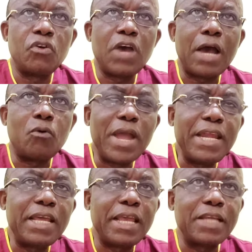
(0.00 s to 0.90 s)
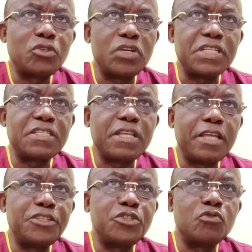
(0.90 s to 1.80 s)
And when they get to a
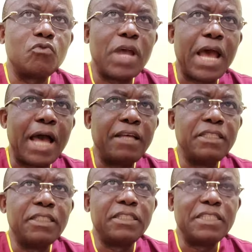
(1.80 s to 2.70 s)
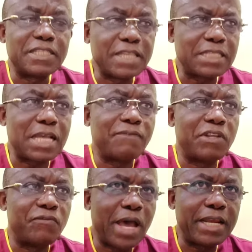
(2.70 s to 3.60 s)
stage where the cells have
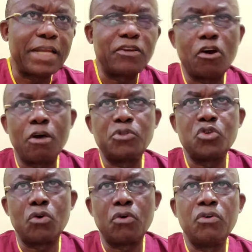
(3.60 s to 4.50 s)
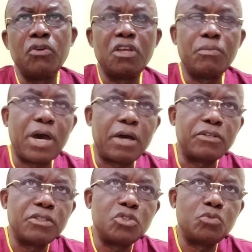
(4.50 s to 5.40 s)
divided up to about
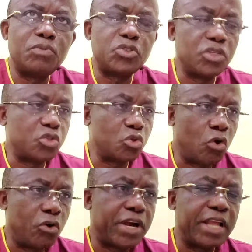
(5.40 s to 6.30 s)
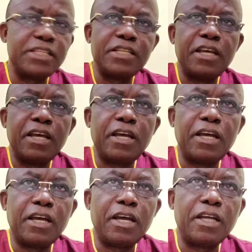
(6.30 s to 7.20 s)
between 200
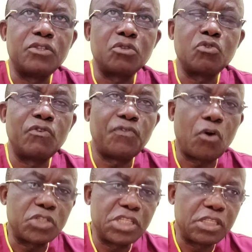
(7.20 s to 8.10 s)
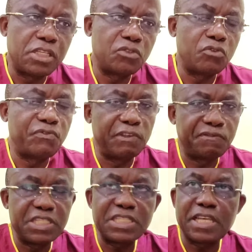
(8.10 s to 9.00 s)
to 240,
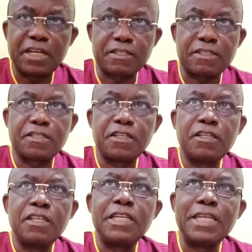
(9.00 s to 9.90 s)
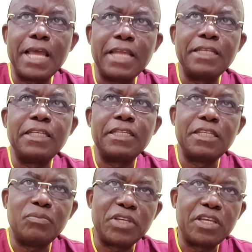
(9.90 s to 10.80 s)
250 cells, then they
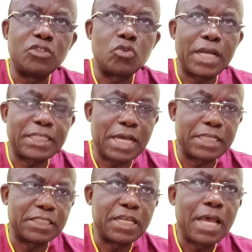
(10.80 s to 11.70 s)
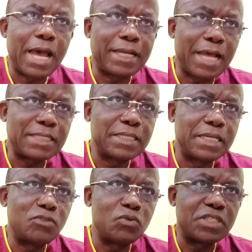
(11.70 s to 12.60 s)
begin to attach. At that
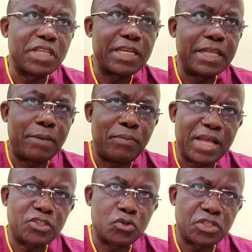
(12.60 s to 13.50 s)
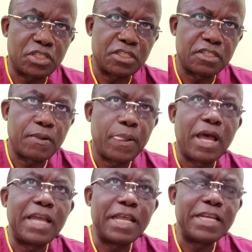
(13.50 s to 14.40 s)
stage, we say they are blastocysts,
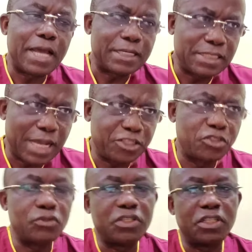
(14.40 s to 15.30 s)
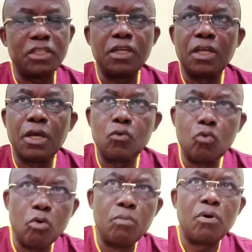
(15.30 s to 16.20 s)
and then they are attached to the
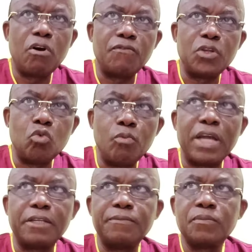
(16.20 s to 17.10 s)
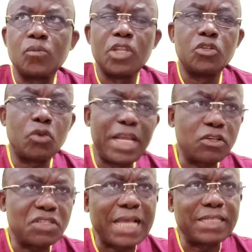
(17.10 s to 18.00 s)
womb of the woman. So let
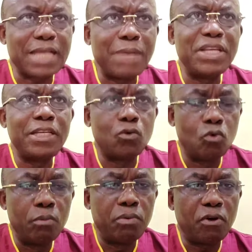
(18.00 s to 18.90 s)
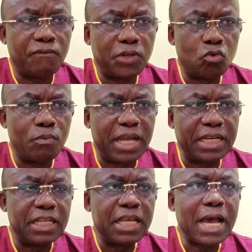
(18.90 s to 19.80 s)
us examine the womb of the woman.
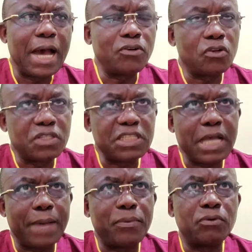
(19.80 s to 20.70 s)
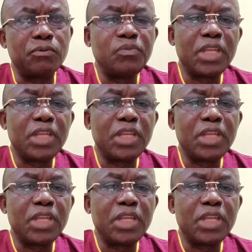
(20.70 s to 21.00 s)
How does this happen?